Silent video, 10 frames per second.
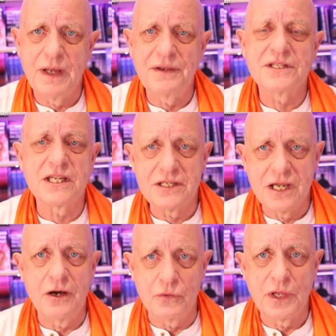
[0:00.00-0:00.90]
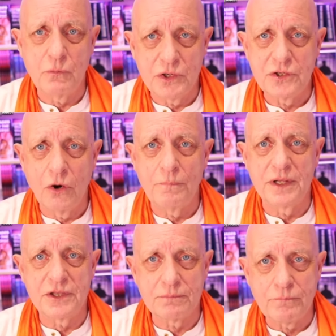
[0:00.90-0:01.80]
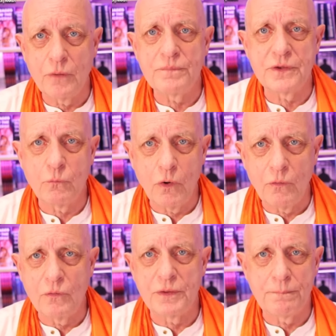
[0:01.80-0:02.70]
and they said no there would not be the problem the what the